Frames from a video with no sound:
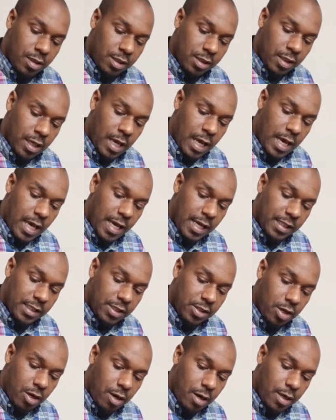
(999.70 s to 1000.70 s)
hand
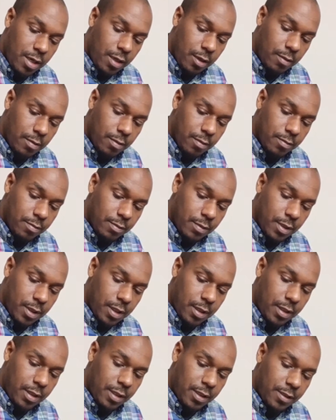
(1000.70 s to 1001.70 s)
started.
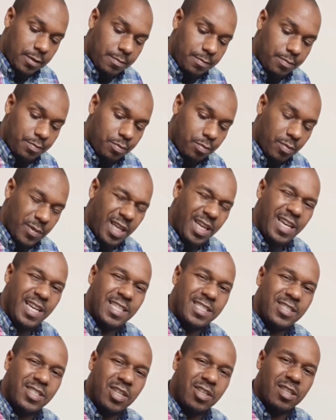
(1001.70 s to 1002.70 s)
Hand
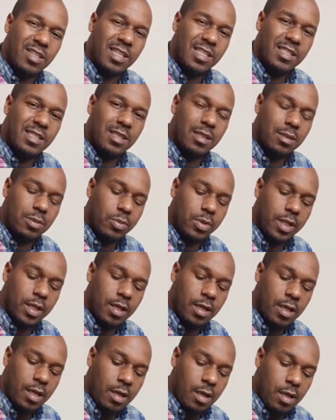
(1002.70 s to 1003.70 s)
started. That sounds weird.
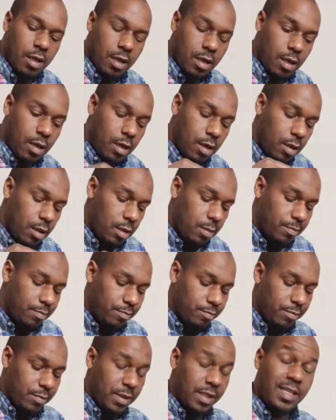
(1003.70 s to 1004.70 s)

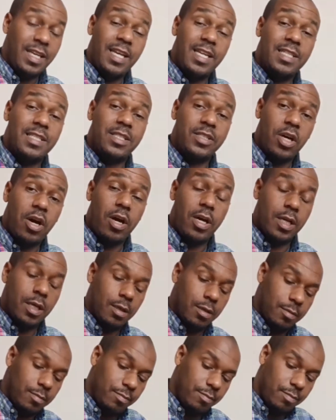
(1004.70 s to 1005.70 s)
Get it started.
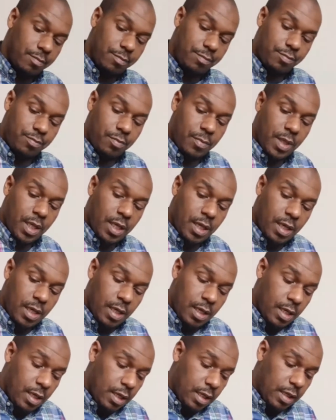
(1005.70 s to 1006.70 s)

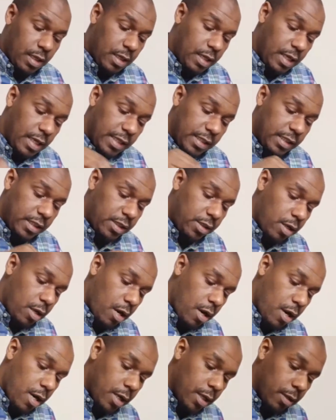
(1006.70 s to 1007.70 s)
Get it
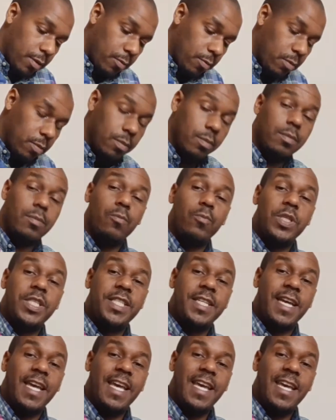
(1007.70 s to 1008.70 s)
started with your
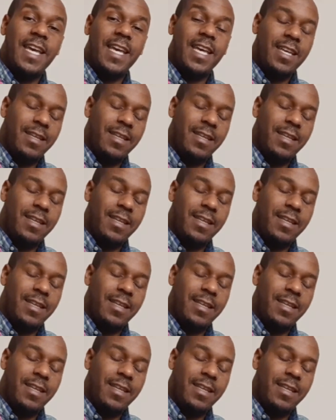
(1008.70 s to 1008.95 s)
hand.